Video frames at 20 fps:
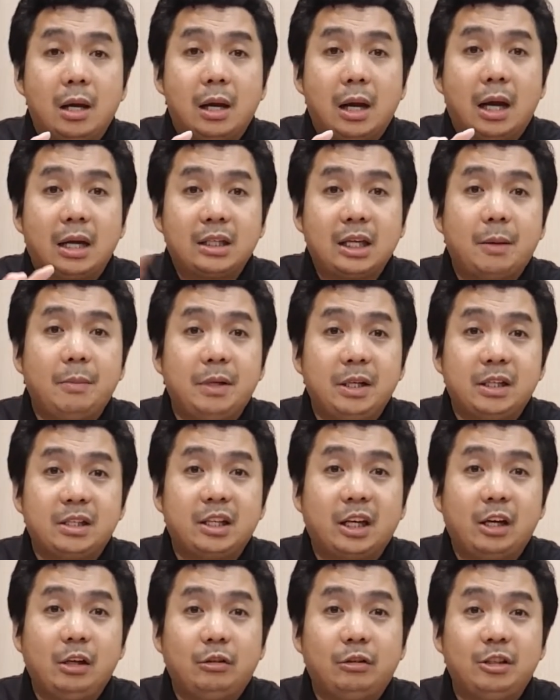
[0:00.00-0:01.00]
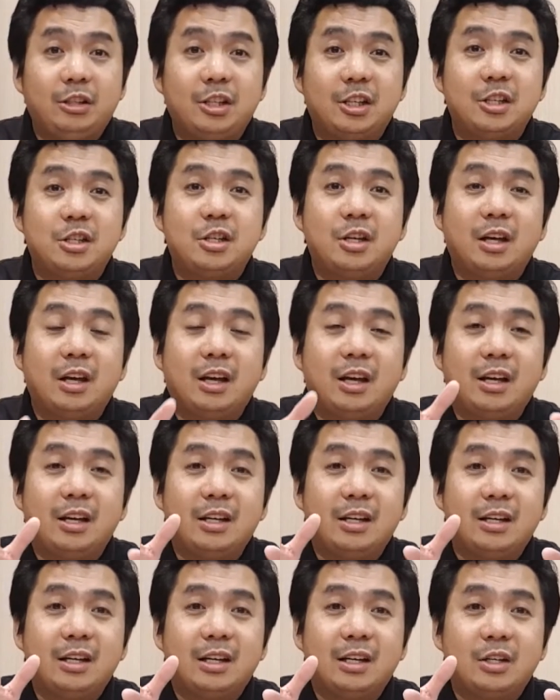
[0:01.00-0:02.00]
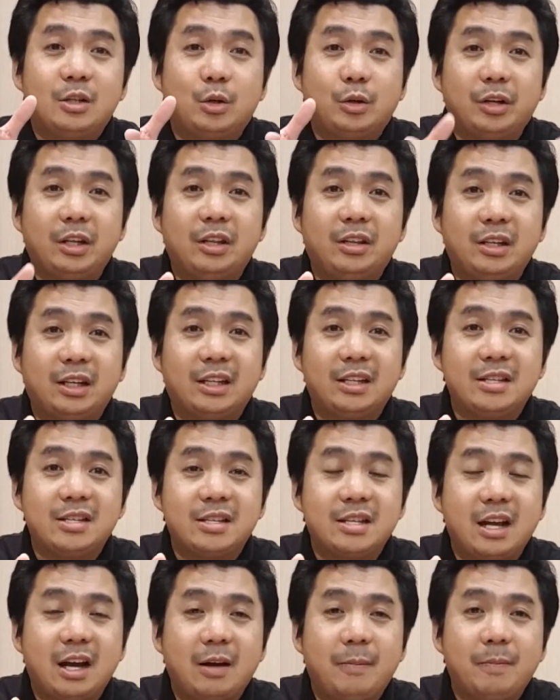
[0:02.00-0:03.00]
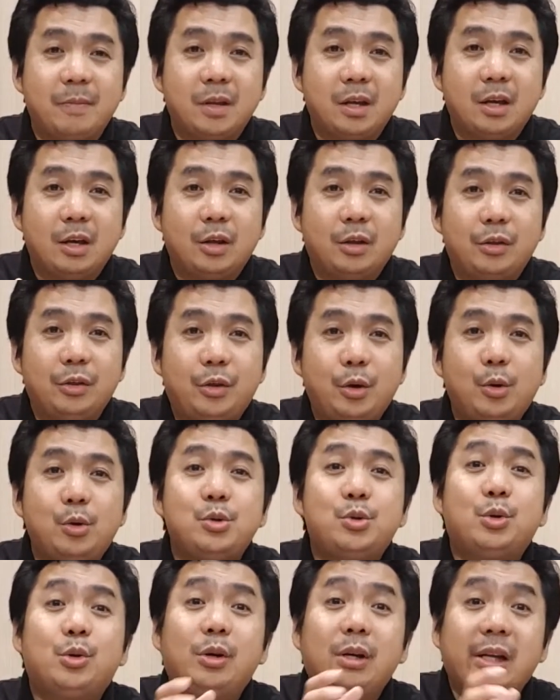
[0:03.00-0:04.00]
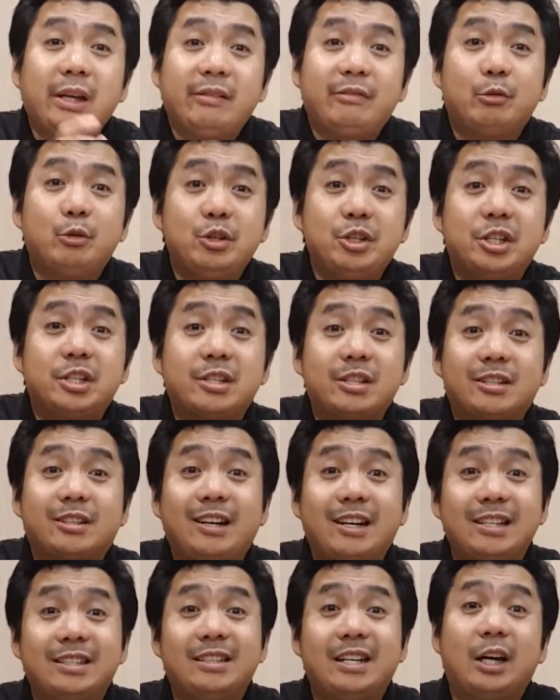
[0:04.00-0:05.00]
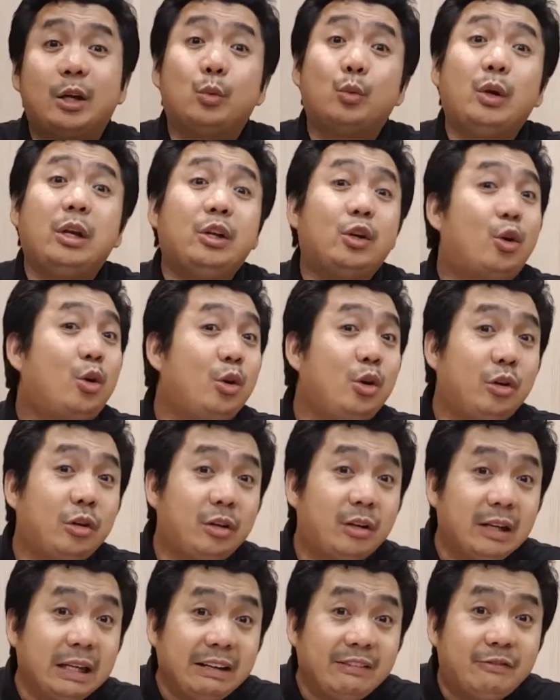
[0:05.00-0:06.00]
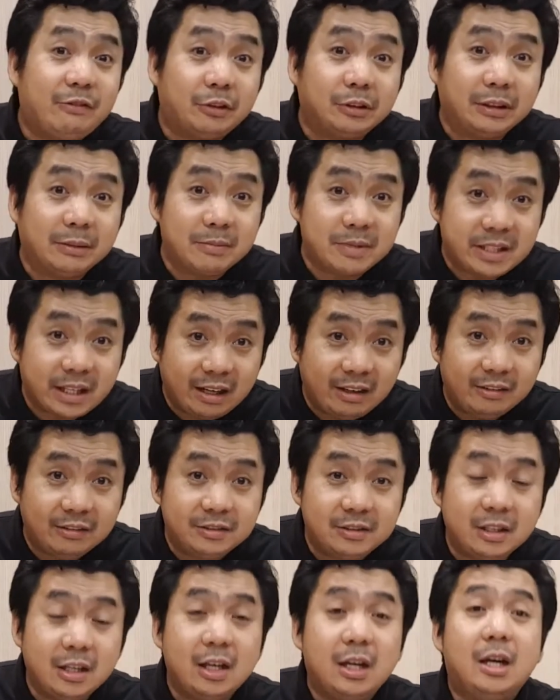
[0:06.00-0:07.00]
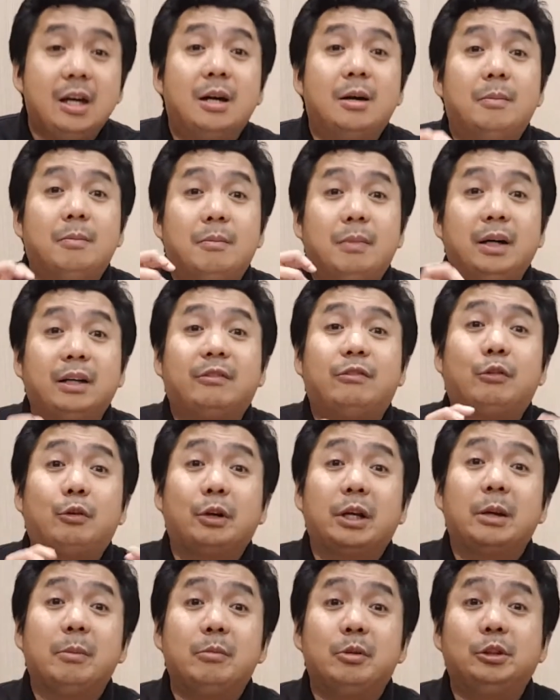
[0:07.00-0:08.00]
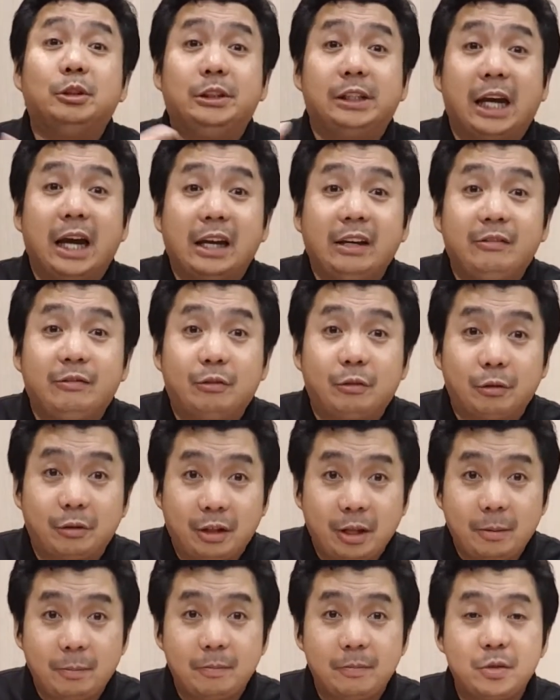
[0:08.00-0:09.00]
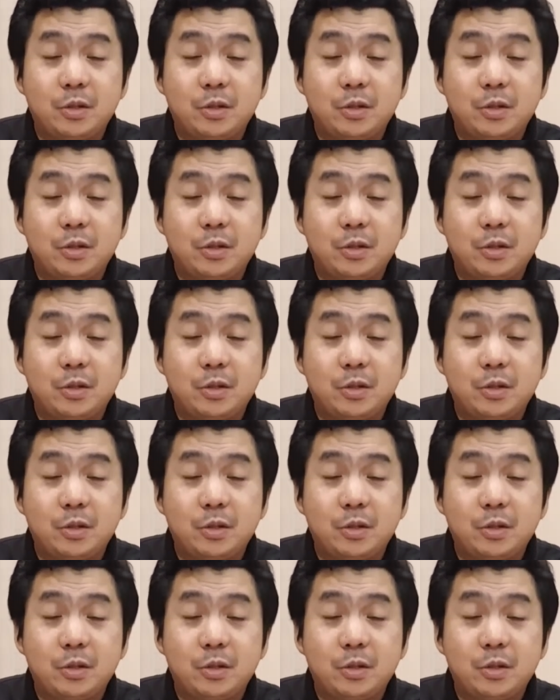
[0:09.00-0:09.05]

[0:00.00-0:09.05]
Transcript: Ang sabi ng Second Corinthians na those who live when Jesus Christ died will no longer live for themselves, but for Him who died for them.